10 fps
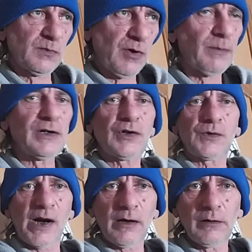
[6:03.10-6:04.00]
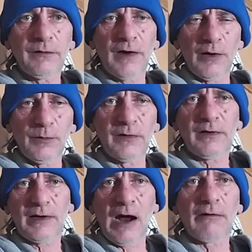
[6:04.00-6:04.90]
was probably straight on the phone with
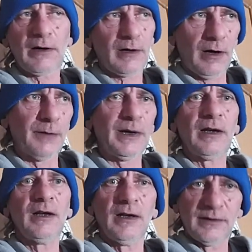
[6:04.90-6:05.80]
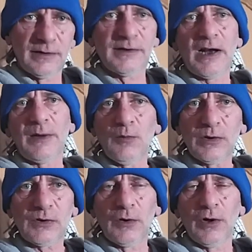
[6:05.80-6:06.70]
Current Climate to tell him
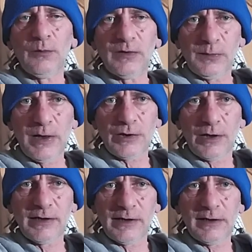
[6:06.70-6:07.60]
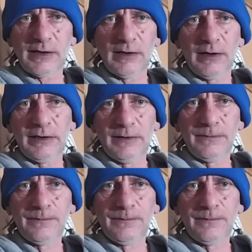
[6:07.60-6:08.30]
what's gone on with Spitshine 69.